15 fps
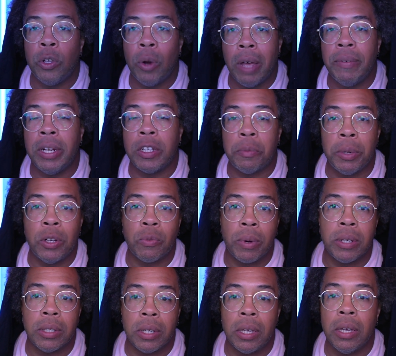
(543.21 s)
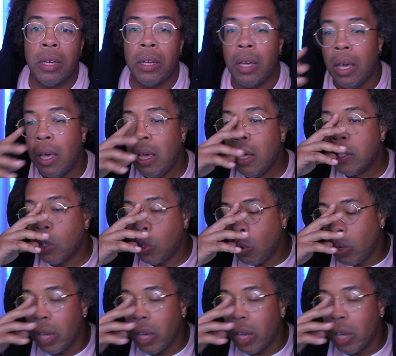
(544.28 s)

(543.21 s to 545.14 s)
You don't have any experience raising a kid. So you